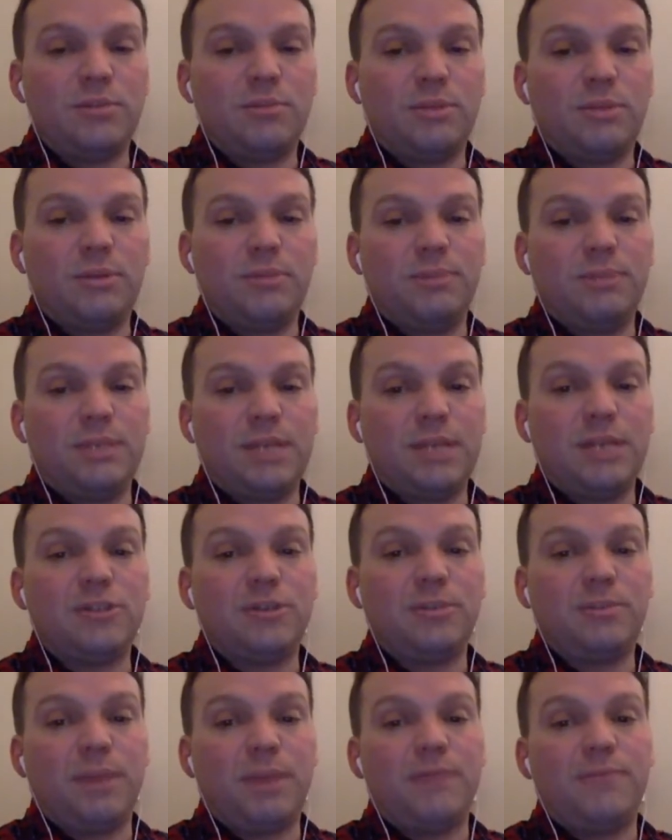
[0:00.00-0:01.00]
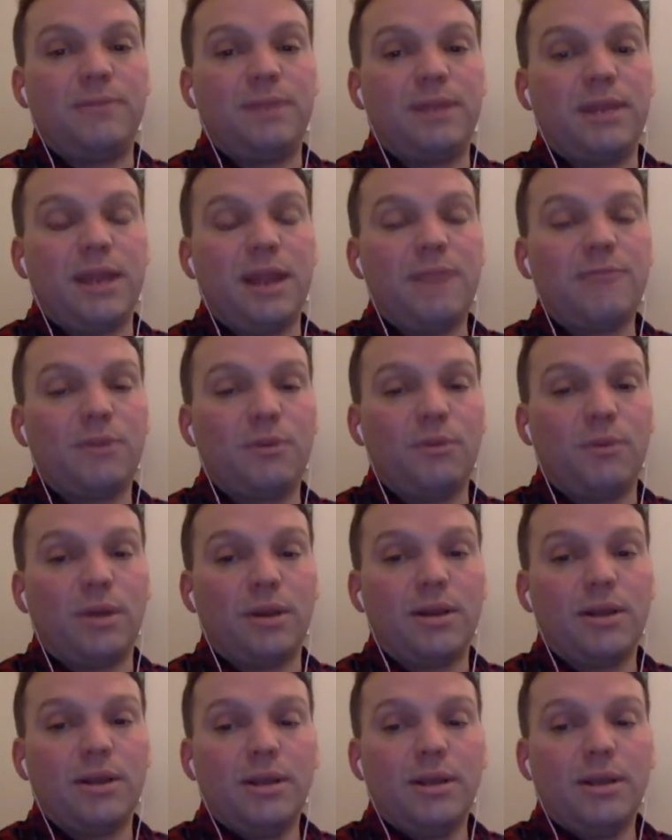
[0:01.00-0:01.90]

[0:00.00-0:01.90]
but potentially benefiting everyone.